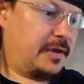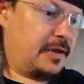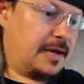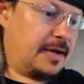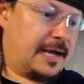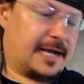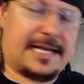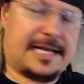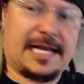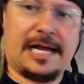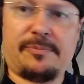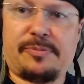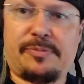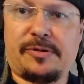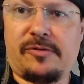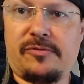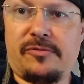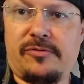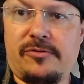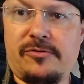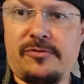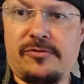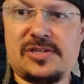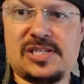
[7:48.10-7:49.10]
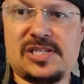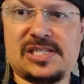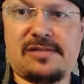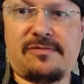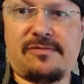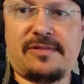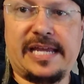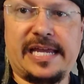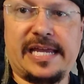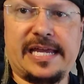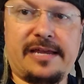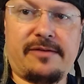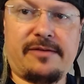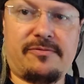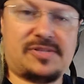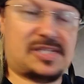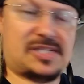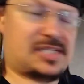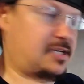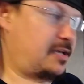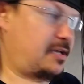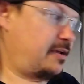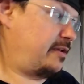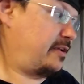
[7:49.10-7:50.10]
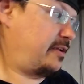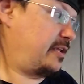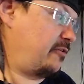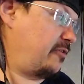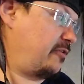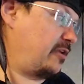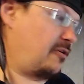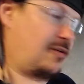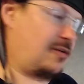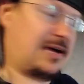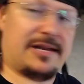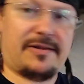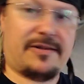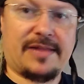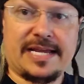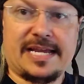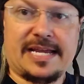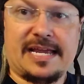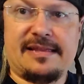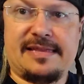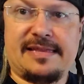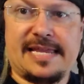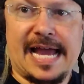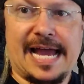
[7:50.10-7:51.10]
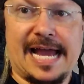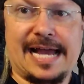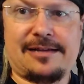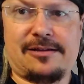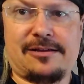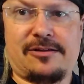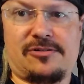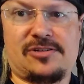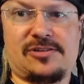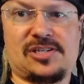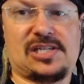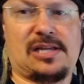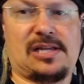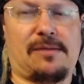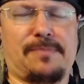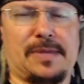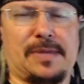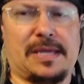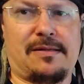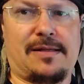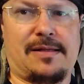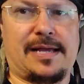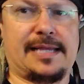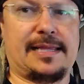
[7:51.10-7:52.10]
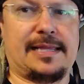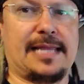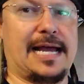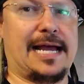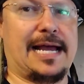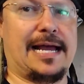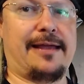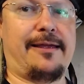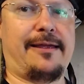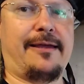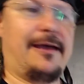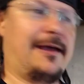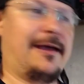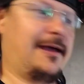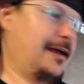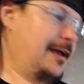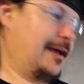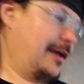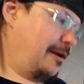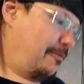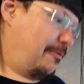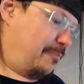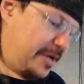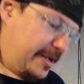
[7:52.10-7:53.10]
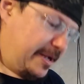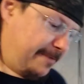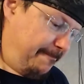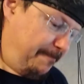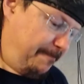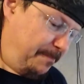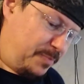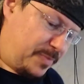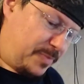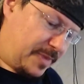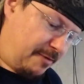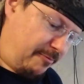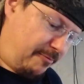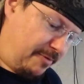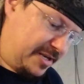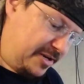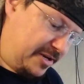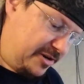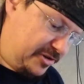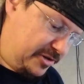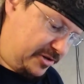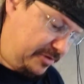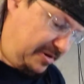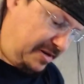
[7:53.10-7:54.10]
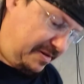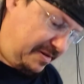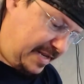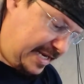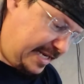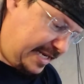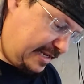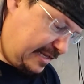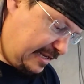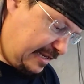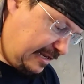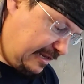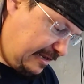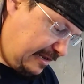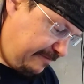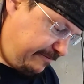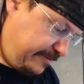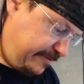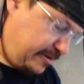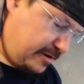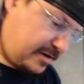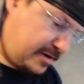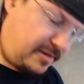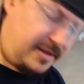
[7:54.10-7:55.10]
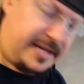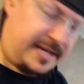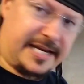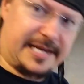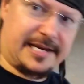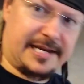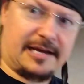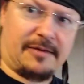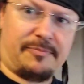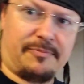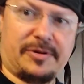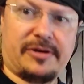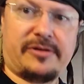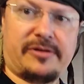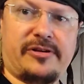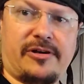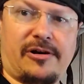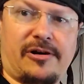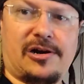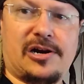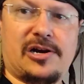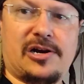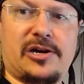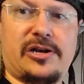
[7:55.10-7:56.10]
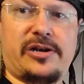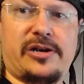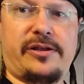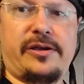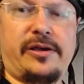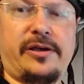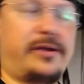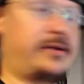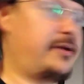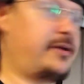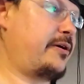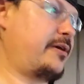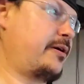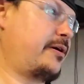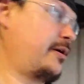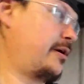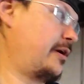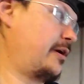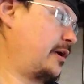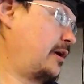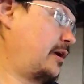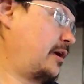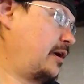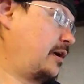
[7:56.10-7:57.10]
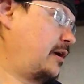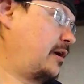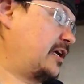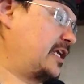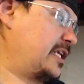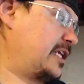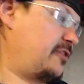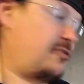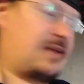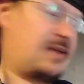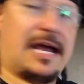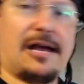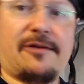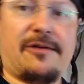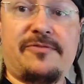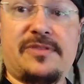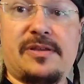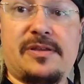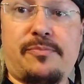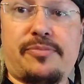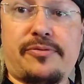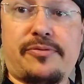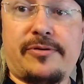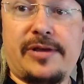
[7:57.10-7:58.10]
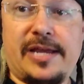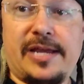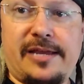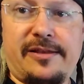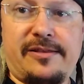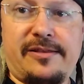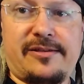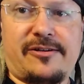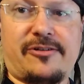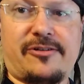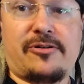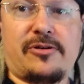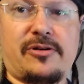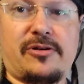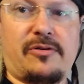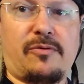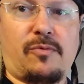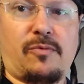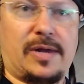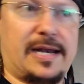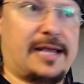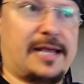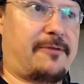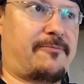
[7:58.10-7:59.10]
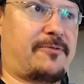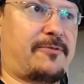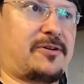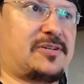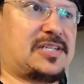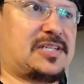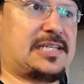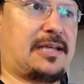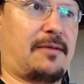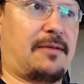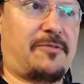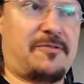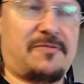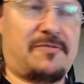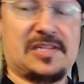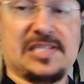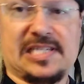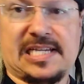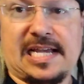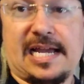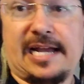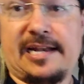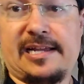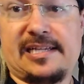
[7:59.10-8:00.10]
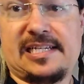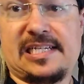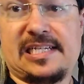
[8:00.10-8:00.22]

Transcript: a couple loose leaves, on like a deck or something like that. But when you're doing like, if you're cleaning up your yard, you have debris, dirt, whatever, some of it's kind of